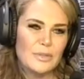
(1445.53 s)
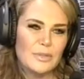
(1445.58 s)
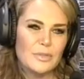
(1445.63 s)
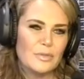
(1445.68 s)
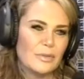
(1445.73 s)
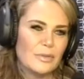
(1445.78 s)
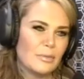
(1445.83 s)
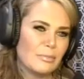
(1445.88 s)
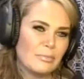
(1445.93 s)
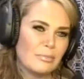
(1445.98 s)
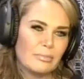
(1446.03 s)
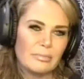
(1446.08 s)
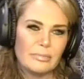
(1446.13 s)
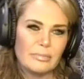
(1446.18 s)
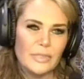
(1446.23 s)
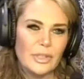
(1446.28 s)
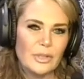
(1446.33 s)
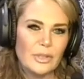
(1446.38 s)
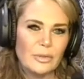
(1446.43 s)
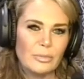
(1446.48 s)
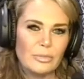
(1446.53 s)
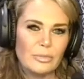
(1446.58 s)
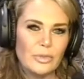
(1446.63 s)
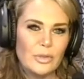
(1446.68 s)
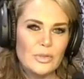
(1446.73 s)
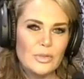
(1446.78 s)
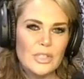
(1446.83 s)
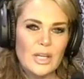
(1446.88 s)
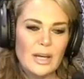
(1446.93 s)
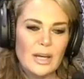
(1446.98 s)
from,
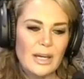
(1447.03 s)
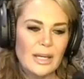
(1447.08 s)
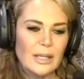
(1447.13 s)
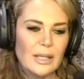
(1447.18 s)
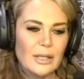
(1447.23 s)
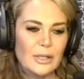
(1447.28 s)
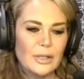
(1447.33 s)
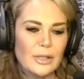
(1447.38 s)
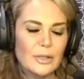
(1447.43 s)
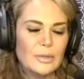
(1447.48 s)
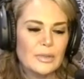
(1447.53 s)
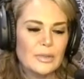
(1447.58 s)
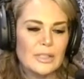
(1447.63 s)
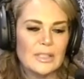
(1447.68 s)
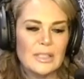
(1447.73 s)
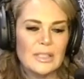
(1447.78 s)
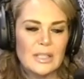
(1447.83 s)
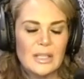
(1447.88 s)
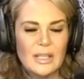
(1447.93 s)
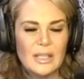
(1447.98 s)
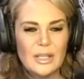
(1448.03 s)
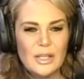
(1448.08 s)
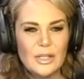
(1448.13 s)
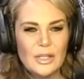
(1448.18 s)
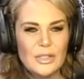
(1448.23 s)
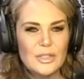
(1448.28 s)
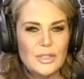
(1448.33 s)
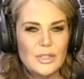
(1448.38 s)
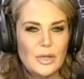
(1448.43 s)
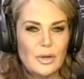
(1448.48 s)
Utah, Idaho. And
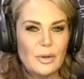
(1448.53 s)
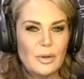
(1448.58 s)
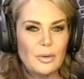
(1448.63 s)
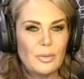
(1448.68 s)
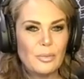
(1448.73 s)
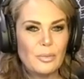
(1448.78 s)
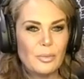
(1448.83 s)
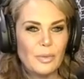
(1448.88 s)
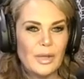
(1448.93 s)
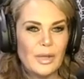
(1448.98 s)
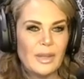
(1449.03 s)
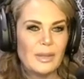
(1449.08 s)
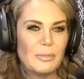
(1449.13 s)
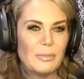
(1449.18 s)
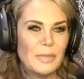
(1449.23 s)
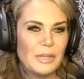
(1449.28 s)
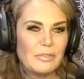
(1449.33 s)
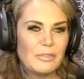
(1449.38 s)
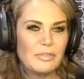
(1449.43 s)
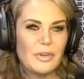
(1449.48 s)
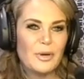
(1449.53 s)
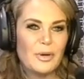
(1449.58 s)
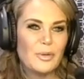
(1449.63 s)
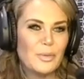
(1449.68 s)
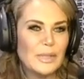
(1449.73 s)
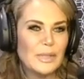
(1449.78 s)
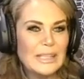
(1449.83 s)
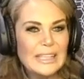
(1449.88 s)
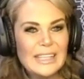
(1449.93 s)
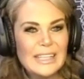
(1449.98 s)
so when the men folk
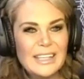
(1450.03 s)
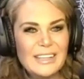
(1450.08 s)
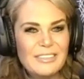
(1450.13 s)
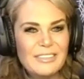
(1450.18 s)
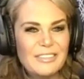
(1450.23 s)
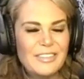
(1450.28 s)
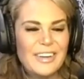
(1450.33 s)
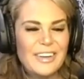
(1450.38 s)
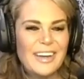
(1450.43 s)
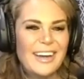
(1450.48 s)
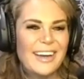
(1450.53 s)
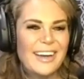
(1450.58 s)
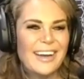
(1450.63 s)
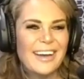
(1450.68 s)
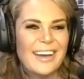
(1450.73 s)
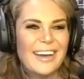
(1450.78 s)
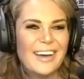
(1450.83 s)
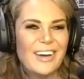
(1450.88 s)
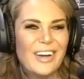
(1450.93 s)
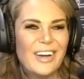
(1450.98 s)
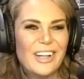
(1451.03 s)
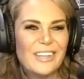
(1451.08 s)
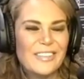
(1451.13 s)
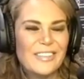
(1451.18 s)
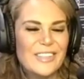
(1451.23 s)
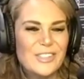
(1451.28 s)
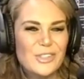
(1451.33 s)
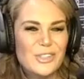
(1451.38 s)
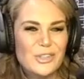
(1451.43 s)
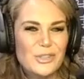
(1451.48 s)
would leave, all of
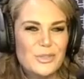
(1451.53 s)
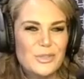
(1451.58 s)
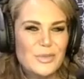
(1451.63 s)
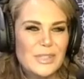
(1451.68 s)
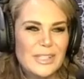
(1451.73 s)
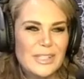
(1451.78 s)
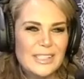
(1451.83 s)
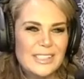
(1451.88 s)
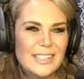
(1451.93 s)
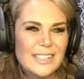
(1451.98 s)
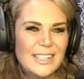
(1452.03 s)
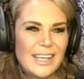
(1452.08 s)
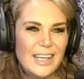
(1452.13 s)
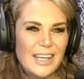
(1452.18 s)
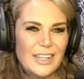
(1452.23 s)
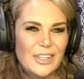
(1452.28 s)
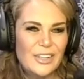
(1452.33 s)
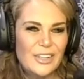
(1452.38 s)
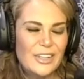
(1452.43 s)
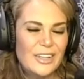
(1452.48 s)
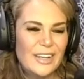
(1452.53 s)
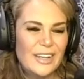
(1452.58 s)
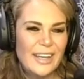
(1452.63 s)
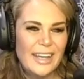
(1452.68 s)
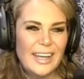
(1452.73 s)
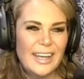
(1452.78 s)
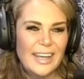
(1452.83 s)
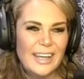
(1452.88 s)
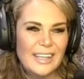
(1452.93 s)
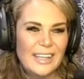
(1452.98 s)
us girls would get together
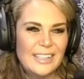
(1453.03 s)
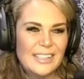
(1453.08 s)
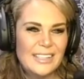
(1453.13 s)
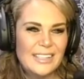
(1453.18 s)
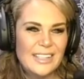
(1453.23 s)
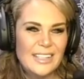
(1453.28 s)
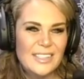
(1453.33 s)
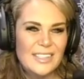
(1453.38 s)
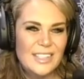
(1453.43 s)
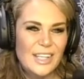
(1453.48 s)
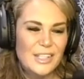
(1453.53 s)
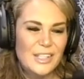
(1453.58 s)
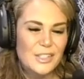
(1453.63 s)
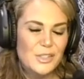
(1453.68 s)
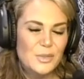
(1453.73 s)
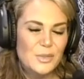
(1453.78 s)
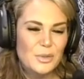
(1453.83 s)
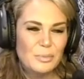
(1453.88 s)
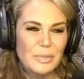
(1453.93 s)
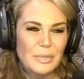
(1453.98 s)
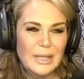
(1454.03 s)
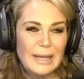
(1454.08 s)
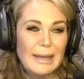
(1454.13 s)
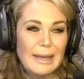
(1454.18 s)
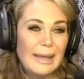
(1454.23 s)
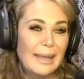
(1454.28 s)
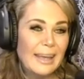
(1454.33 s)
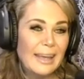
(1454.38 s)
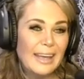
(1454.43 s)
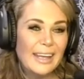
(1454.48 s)
and us cousins would
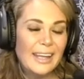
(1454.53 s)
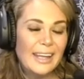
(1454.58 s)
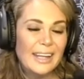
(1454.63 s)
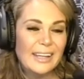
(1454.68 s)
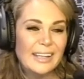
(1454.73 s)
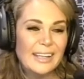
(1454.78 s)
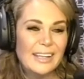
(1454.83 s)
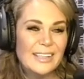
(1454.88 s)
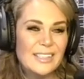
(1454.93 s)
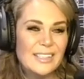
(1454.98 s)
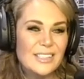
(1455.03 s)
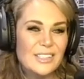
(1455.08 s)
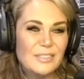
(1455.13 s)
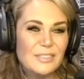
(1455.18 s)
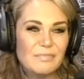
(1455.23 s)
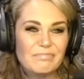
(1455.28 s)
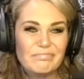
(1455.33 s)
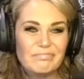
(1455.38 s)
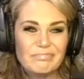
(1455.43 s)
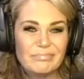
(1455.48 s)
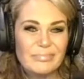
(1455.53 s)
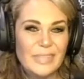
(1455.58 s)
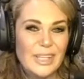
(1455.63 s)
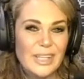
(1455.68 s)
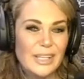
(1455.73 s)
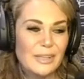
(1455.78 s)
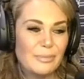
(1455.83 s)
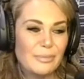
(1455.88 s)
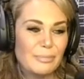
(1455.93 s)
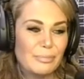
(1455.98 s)
play, and
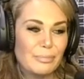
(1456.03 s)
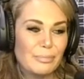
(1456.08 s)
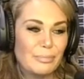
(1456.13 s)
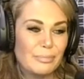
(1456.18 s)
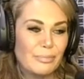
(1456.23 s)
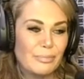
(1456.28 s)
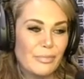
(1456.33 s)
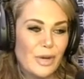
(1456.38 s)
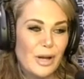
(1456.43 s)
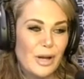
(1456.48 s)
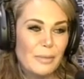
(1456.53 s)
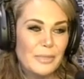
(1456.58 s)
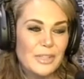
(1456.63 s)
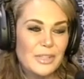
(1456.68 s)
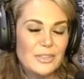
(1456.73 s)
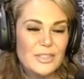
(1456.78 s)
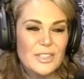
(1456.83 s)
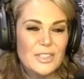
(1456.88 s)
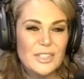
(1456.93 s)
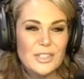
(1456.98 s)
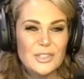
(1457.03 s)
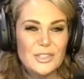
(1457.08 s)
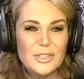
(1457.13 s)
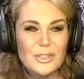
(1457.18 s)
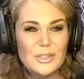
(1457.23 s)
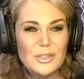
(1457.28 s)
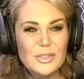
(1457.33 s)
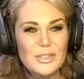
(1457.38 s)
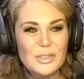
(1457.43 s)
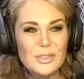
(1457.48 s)
my mom and her
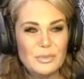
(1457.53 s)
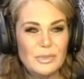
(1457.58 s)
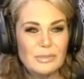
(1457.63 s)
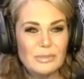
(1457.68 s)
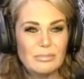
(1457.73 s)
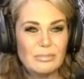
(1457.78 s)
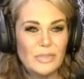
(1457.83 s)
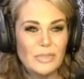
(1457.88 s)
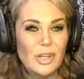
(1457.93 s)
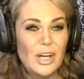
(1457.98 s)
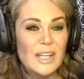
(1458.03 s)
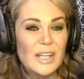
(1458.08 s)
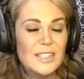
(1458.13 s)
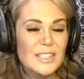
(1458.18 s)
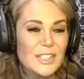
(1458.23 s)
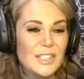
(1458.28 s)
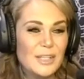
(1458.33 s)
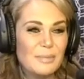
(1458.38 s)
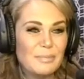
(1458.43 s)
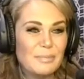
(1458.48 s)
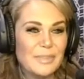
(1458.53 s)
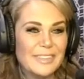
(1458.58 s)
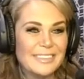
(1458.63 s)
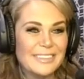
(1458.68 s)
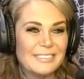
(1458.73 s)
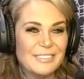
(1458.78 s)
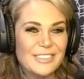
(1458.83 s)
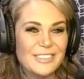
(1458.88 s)
sisters would gossip and,